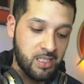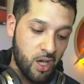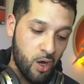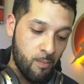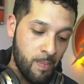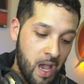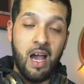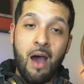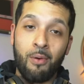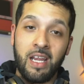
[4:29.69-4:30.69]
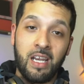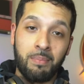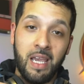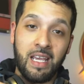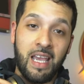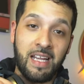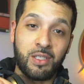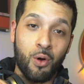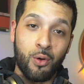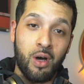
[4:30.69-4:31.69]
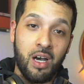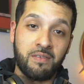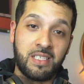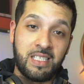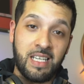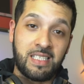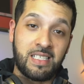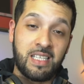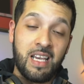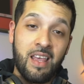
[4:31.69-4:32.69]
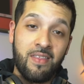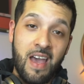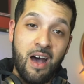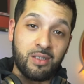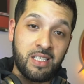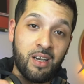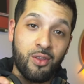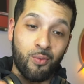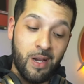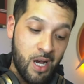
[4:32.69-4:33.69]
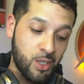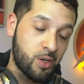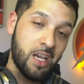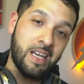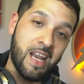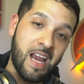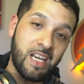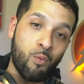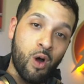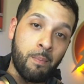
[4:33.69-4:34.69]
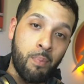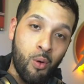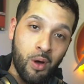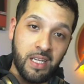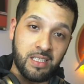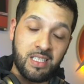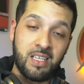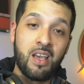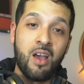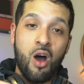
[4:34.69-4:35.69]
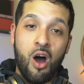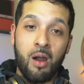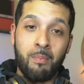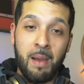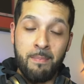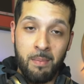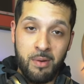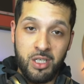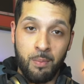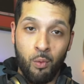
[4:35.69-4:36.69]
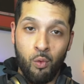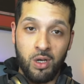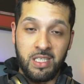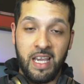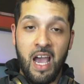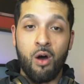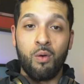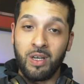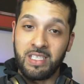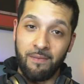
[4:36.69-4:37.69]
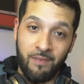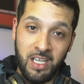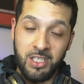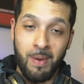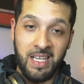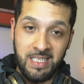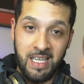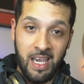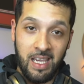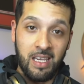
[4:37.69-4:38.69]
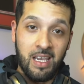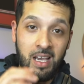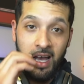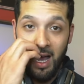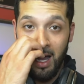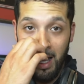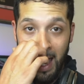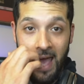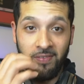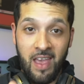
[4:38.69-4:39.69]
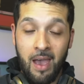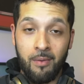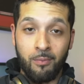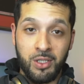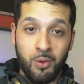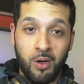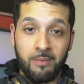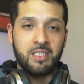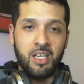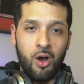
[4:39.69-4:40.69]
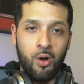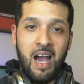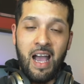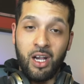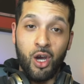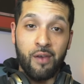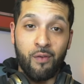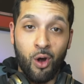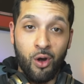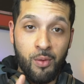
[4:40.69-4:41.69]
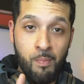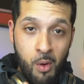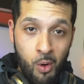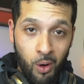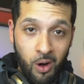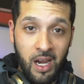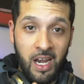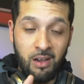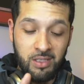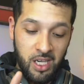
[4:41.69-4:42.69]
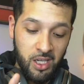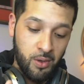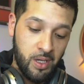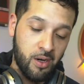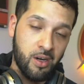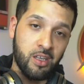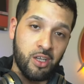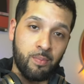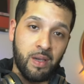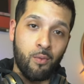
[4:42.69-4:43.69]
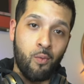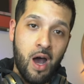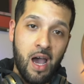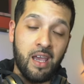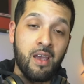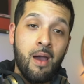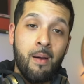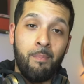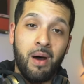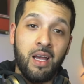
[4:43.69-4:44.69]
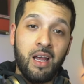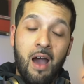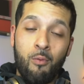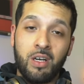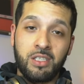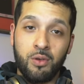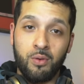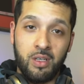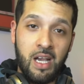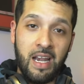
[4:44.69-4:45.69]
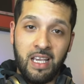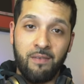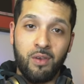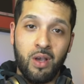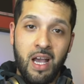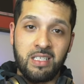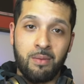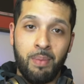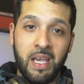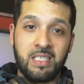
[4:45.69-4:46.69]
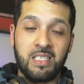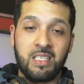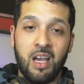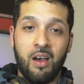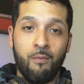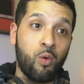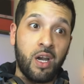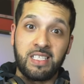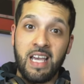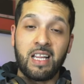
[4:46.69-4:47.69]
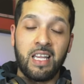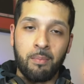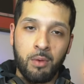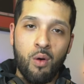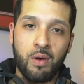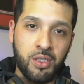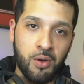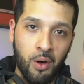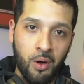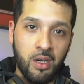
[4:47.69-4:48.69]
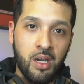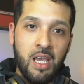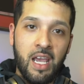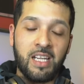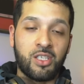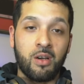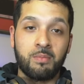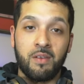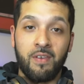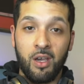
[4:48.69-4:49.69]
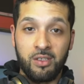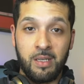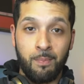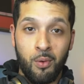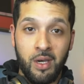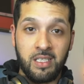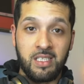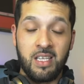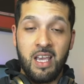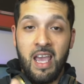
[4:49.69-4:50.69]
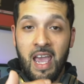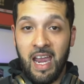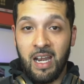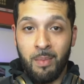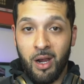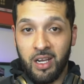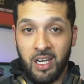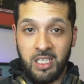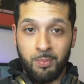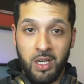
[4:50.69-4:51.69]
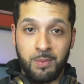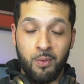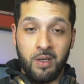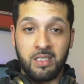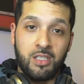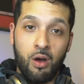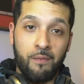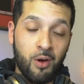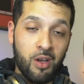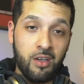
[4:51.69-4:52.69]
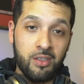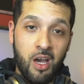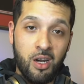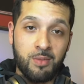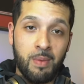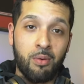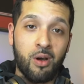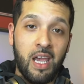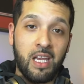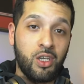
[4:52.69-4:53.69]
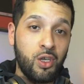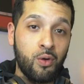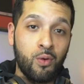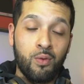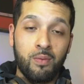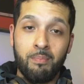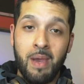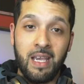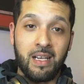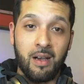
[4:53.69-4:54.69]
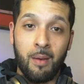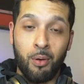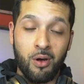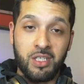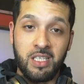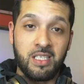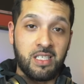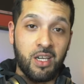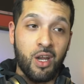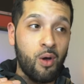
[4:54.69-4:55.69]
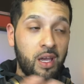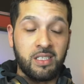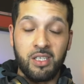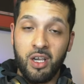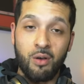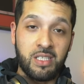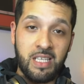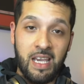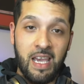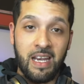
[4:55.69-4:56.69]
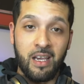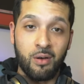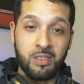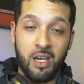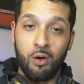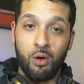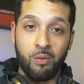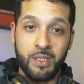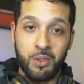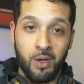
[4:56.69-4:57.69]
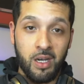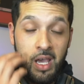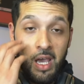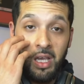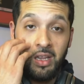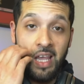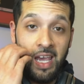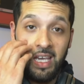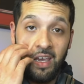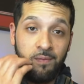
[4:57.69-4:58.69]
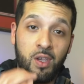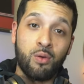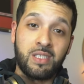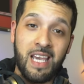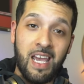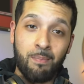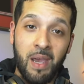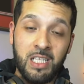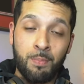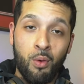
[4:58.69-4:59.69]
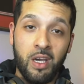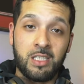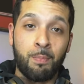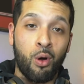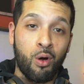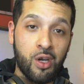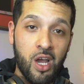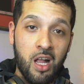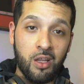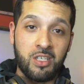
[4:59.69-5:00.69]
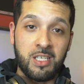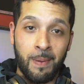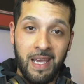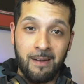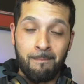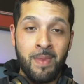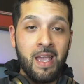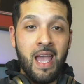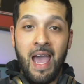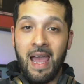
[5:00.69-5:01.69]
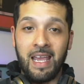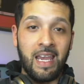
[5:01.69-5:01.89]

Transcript: So I would end up getting a total of 6,391 points on my membership rewards account once I finish my stay at that resort. So I could have earned more, and I'll tell you here in a little bit why, but I want to kind of give you guys the basis of what exactly I'm going to earn in terms of Hilton points and American Express points. So if you're a Hilton Honors member and you make a purchase, you know, to go stay at a hotel or resort, they give you 10 base points per dollar spent at